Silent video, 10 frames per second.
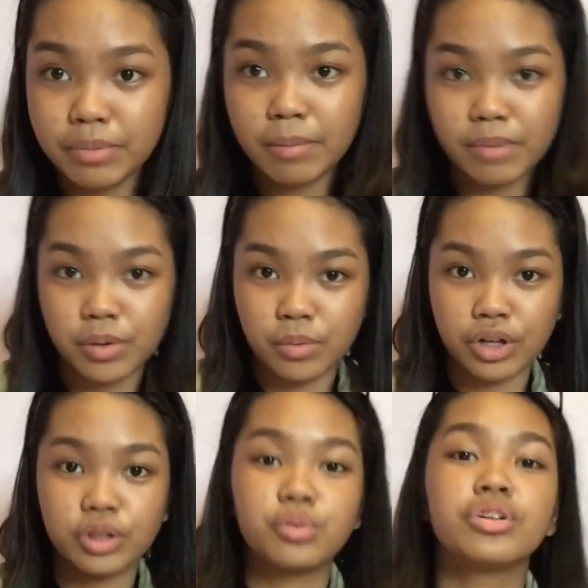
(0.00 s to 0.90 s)
Tip
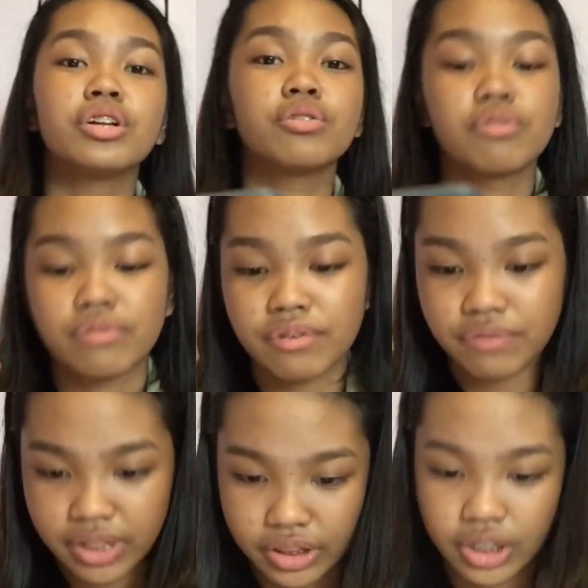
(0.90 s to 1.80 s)
number 1, do not
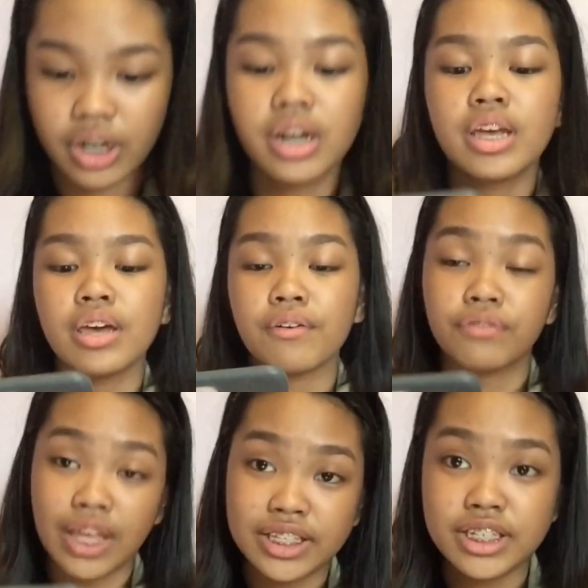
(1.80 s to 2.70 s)
overfilter.
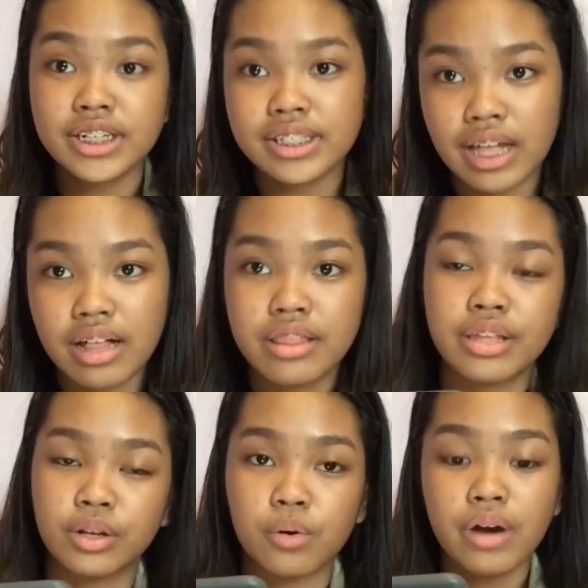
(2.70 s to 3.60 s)
If that's your
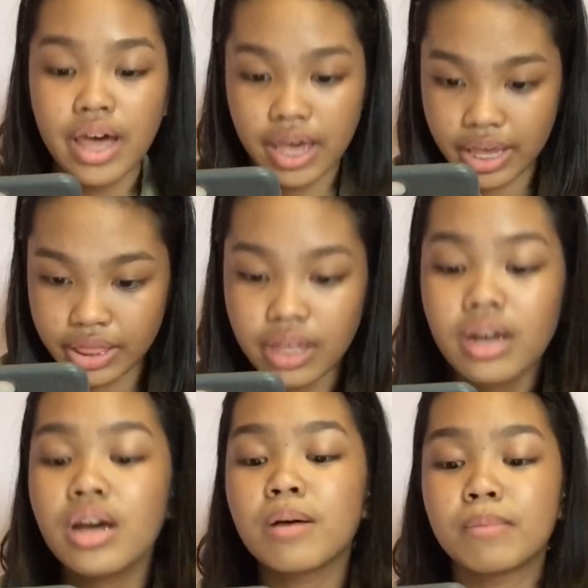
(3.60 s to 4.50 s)
style, then go
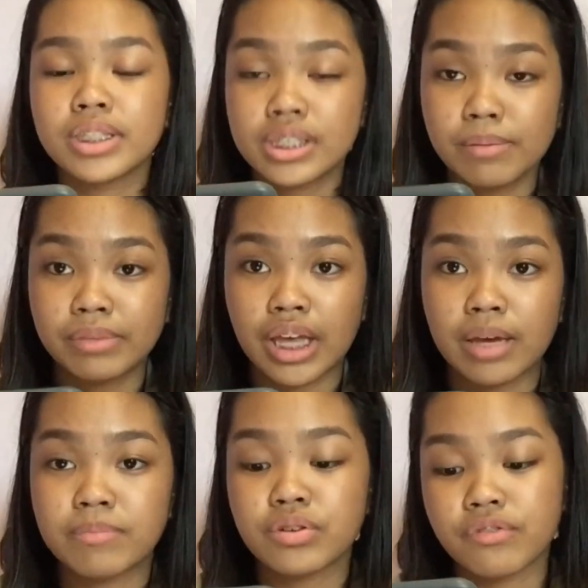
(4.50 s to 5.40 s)
ahead, but
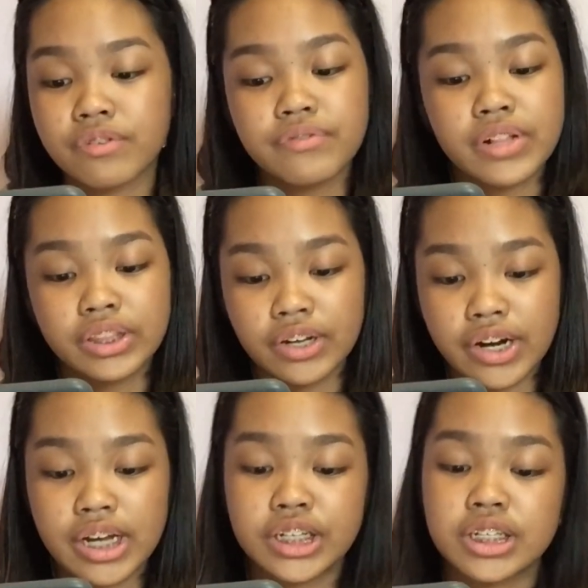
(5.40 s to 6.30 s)
sometimes
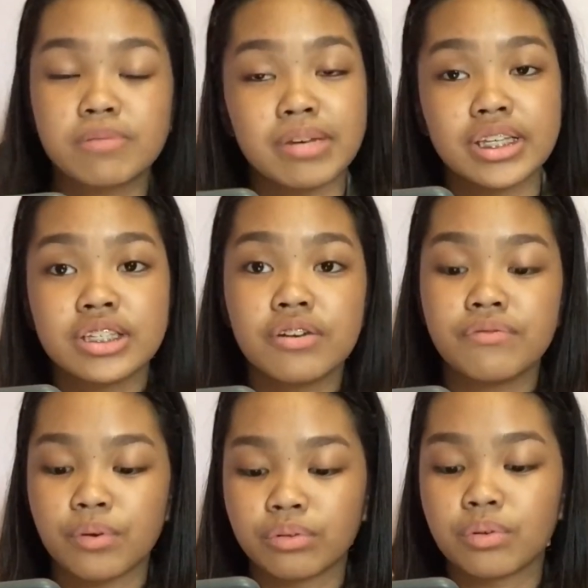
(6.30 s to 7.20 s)
overfiltering just
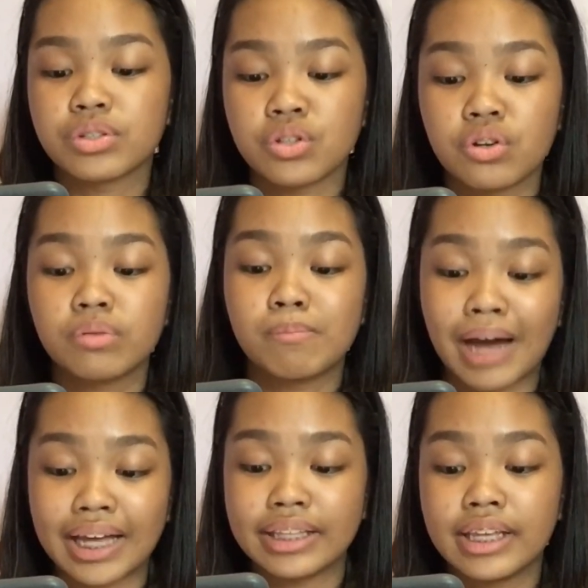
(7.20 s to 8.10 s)
makes your photos look
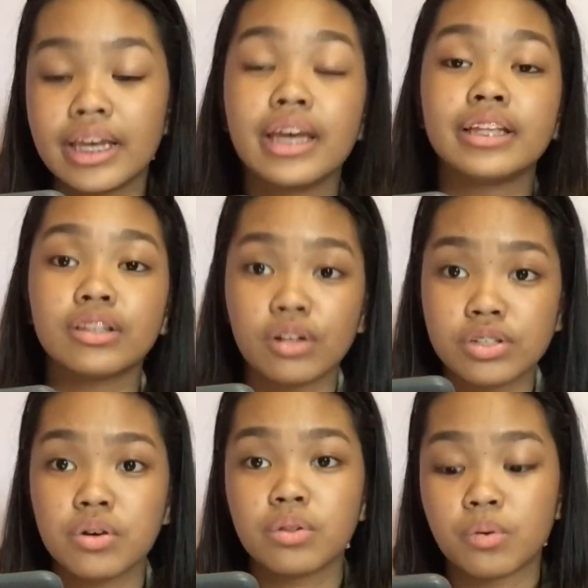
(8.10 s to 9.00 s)
bad, and
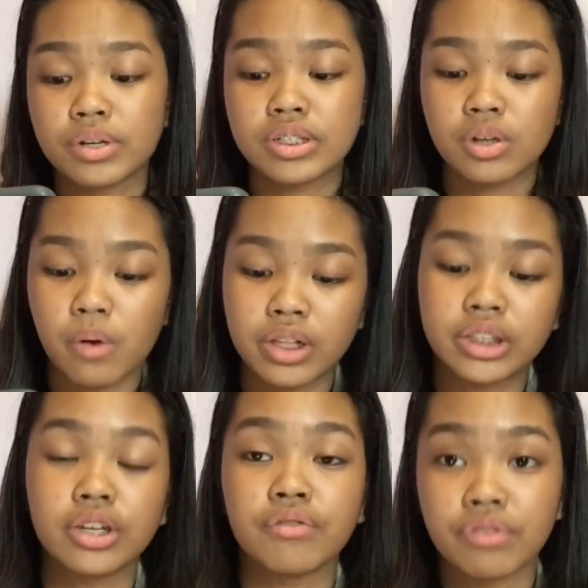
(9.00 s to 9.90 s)
it also lowers the
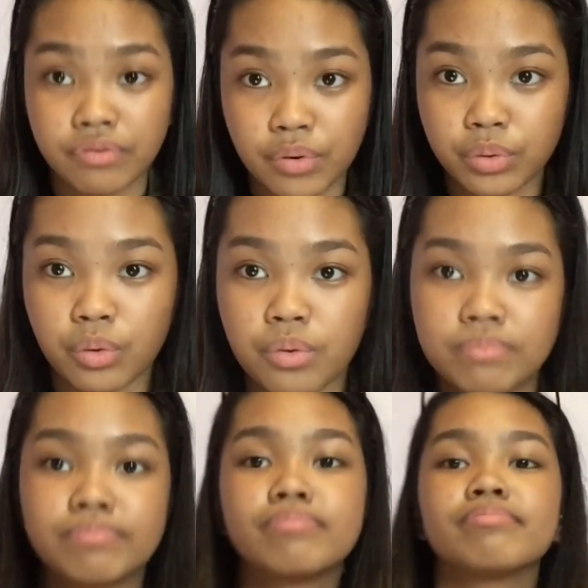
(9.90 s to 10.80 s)
quality of the
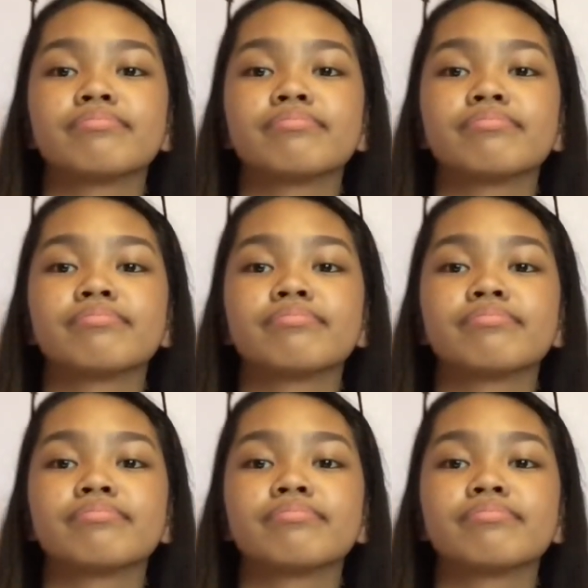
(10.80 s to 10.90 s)
photo.